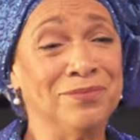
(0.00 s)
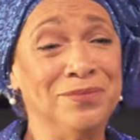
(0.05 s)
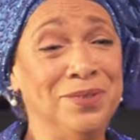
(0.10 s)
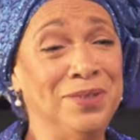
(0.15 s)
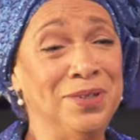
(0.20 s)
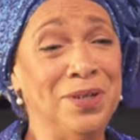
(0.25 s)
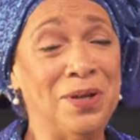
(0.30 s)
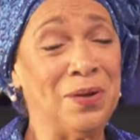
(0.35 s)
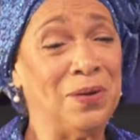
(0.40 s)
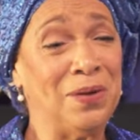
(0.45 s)

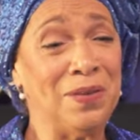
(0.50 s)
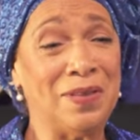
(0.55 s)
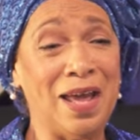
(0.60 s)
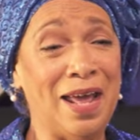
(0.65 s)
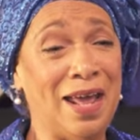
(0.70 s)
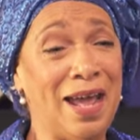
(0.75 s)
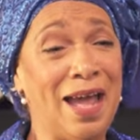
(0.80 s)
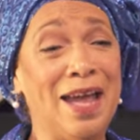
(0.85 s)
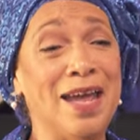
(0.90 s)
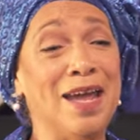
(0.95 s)
You know,
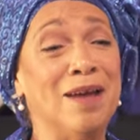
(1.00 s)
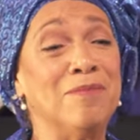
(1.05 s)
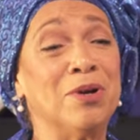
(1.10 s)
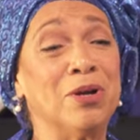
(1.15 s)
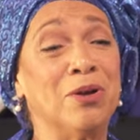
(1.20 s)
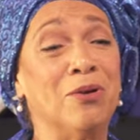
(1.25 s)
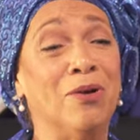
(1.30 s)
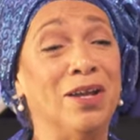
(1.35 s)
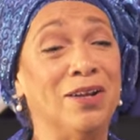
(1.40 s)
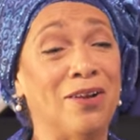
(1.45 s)
that I am a
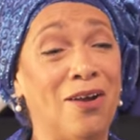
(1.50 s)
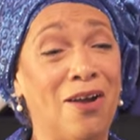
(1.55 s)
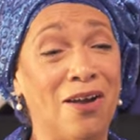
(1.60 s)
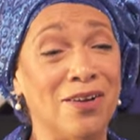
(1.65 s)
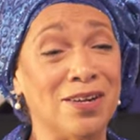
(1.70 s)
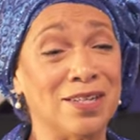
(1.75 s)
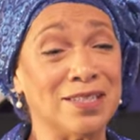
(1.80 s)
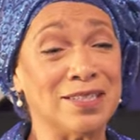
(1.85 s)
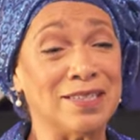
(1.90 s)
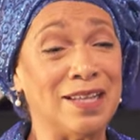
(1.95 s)
great
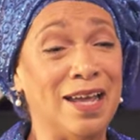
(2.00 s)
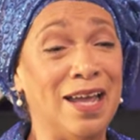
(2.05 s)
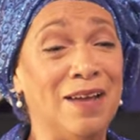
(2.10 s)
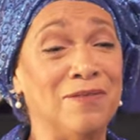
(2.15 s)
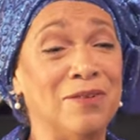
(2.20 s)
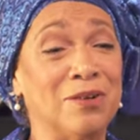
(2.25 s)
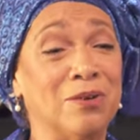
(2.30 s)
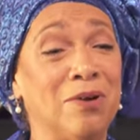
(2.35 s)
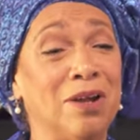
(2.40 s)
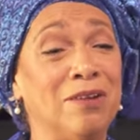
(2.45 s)
artist, I
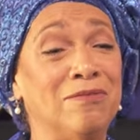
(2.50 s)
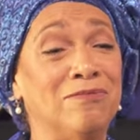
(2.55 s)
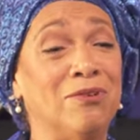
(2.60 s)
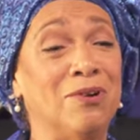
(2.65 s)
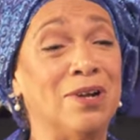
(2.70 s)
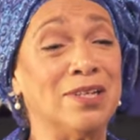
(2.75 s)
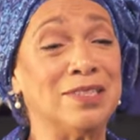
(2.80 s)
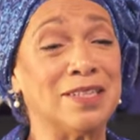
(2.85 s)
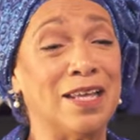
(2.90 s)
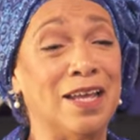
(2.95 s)
have a great
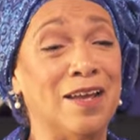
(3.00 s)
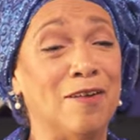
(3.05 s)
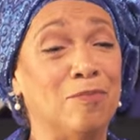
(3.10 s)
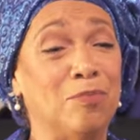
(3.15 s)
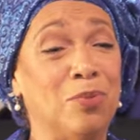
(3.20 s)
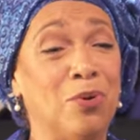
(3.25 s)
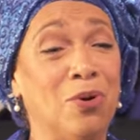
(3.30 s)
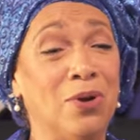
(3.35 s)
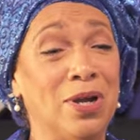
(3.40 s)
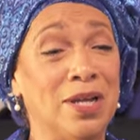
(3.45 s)
voice, I have
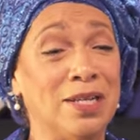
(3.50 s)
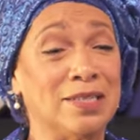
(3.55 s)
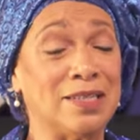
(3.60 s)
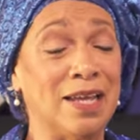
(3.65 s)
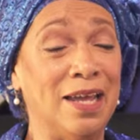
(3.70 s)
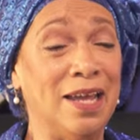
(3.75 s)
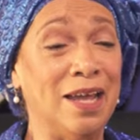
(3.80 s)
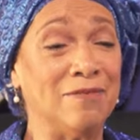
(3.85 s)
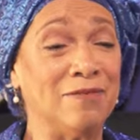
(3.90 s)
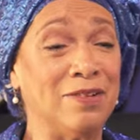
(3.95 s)
poise,
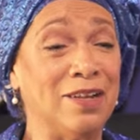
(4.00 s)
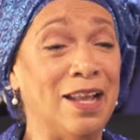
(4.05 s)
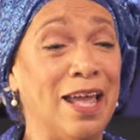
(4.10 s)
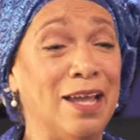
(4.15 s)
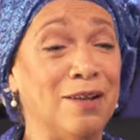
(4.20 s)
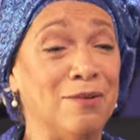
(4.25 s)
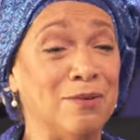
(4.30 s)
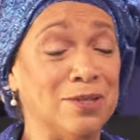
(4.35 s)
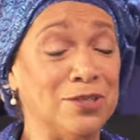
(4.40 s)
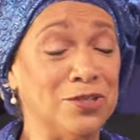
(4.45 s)
I have
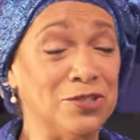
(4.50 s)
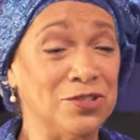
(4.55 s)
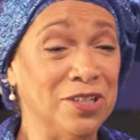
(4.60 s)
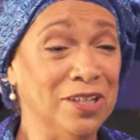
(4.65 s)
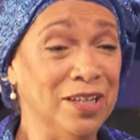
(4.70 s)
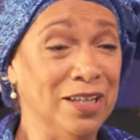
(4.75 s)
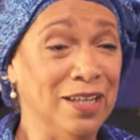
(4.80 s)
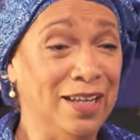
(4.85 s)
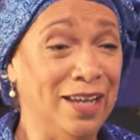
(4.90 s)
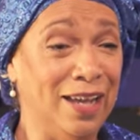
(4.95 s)
language,
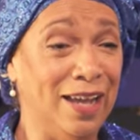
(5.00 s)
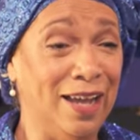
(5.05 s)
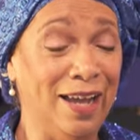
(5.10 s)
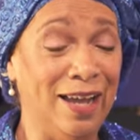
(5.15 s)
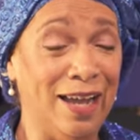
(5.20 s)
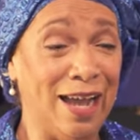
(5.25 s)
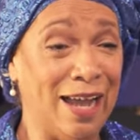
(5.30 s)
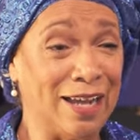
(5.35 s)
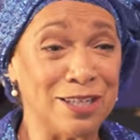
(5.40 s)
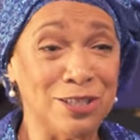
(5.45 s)

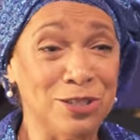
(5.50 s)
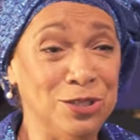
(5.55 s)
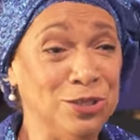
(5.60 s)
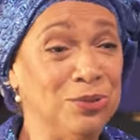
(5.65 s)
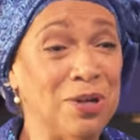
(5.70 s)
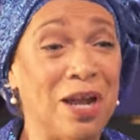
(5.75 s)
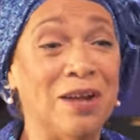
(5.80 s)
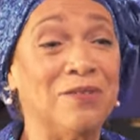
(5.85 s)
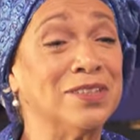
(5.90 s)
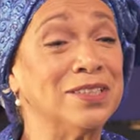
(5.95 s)
uh, I can
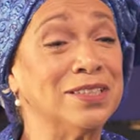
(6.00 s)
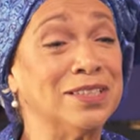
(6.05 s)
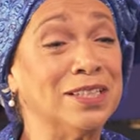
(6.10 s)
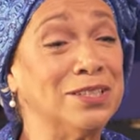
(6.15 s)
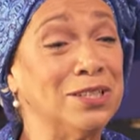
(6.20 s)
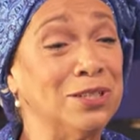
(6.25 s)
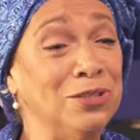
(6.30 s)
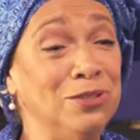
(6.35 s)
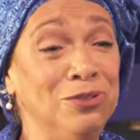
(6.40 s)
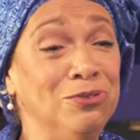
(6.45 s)
do
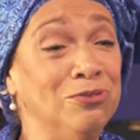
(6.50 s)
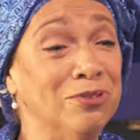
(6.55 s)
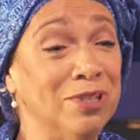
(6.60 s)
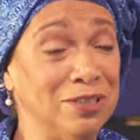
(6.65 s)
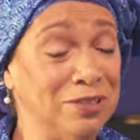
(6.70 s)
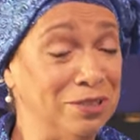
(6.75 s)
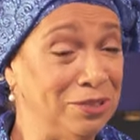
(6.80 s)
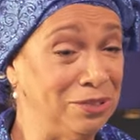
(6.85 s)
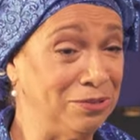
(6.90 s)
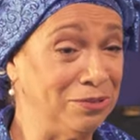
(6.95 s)
everything that you
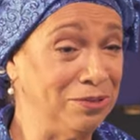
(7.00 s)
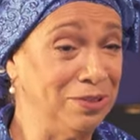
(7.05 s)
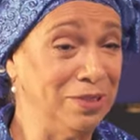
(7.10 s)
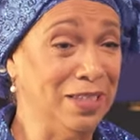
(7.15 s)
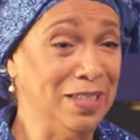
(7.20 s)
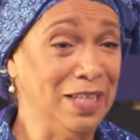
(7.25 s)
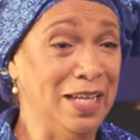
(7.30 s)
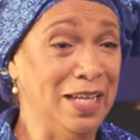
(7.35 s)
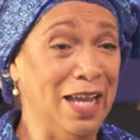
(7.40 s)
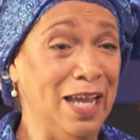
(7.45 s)
can do.
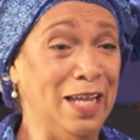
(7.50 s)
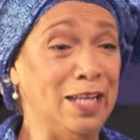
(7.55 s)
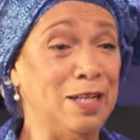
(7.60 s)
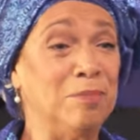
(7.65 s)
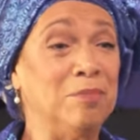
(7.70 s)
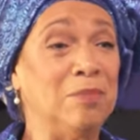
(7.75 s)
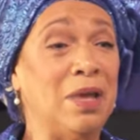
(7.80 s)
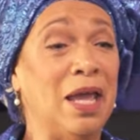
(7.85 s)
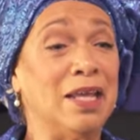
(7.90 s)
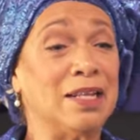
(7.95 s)
And it
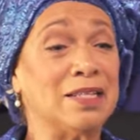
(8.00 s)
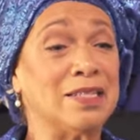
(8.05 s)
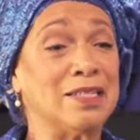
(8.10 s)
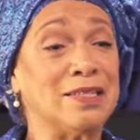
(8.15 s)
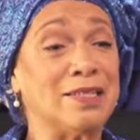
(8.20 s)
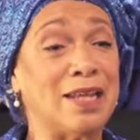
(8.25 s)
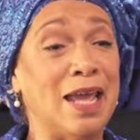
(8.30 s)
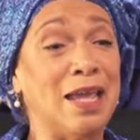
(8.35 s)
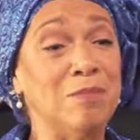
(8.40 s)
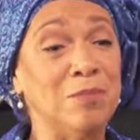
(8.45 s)
made a
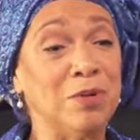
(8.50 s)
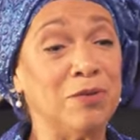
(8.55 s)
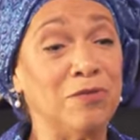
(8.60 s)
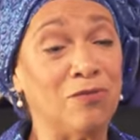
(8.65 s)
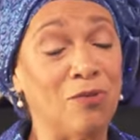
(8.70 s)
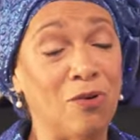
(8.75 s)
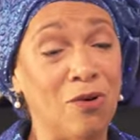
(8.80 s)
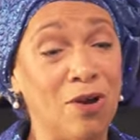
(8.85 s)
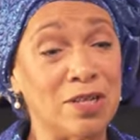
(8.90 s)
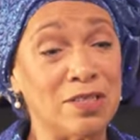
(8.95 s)
statement
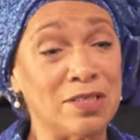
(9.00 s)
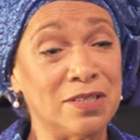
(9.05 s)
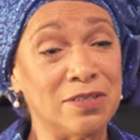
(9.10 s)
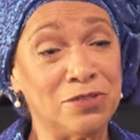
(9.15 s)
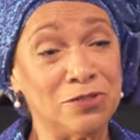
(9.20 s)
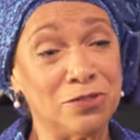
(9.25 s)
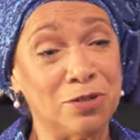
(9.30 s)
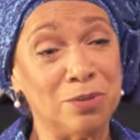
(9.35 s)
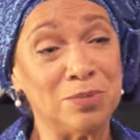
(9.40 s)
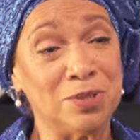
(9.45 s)
for us in
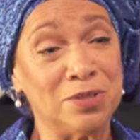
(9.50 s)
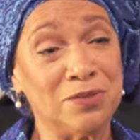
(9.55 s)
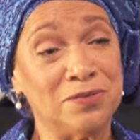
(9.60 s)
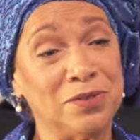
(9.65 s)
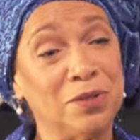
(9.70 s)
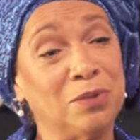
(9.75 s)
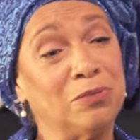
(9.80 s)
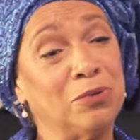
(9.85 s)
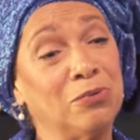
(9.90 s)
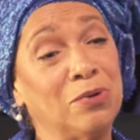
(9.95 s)
terms of
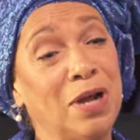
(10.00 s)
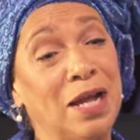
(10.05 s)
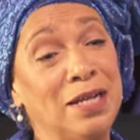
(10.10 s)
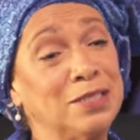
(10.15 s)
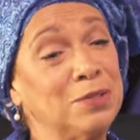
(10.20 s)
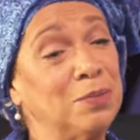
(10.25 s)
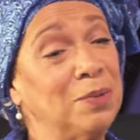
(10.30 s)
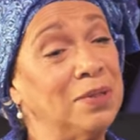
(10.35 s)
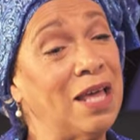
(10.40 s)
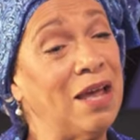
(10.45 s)
civil
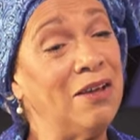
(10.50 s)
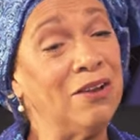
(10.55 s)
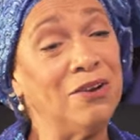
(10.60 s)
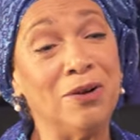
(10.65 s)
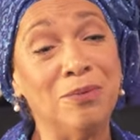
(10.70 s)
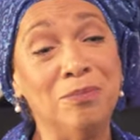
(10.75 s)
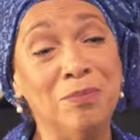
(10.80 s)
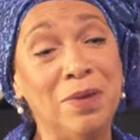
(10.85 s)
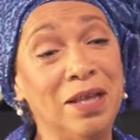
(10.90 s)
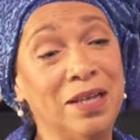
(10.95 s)
rights without
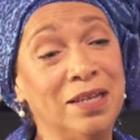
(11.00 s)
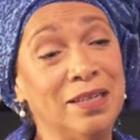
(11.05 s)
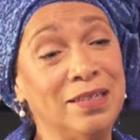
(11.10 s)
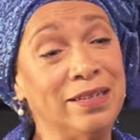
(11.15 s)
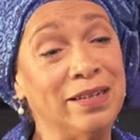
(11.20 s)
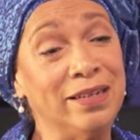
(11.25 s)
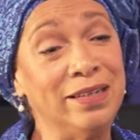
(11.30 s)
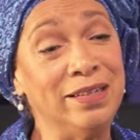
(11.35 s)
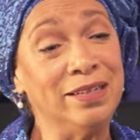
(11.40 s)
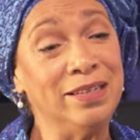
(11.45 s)
her
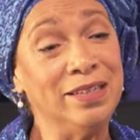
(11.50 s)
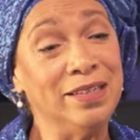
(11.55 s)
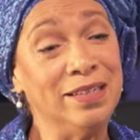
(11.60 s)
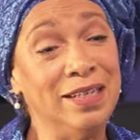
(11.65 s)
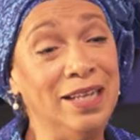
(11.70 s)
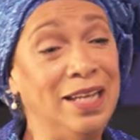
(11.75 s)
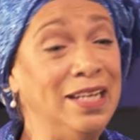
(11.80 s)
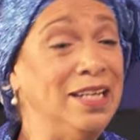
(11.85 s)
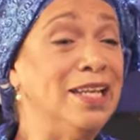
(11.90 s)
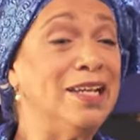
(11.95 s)
making
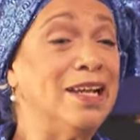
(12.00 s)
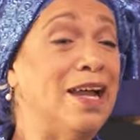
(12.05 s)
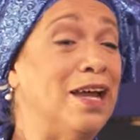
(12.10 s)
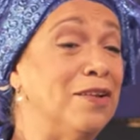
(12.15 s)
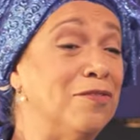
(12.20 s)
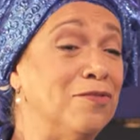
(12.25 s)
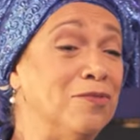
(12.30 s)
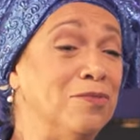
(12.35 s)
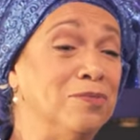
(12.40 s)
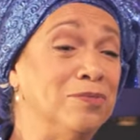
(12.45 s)
any
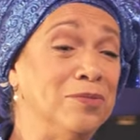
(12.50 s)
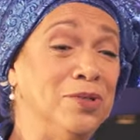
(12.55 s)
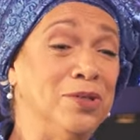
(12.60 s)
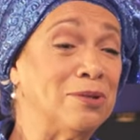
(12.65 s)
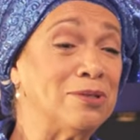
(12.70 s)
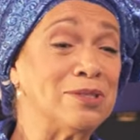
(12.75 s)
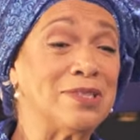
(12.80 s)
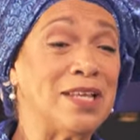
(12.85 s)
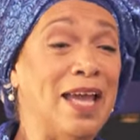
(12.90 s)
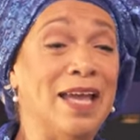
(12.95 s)
kind of, you
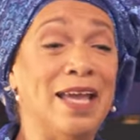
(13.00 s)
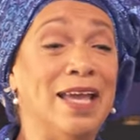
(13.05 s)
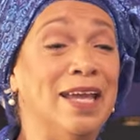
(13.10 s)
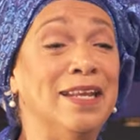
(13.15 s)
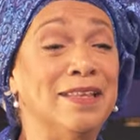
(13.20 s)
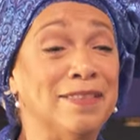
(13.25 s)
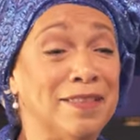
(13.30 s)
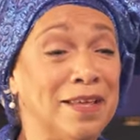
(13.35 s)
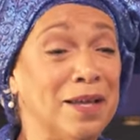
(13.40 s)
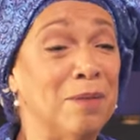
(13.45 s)
know, saying
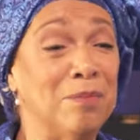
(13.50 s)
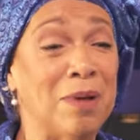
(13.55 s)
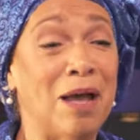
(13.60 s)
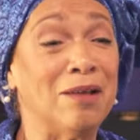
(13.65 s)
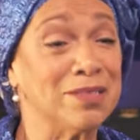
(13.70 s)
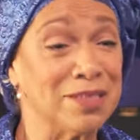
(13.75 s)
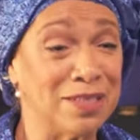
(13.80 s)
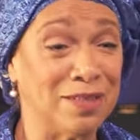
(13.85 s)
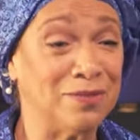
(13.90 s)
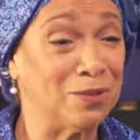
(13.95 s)
anything
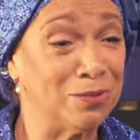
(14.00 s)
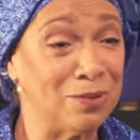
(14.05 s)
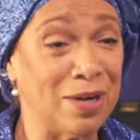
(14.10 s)
about civil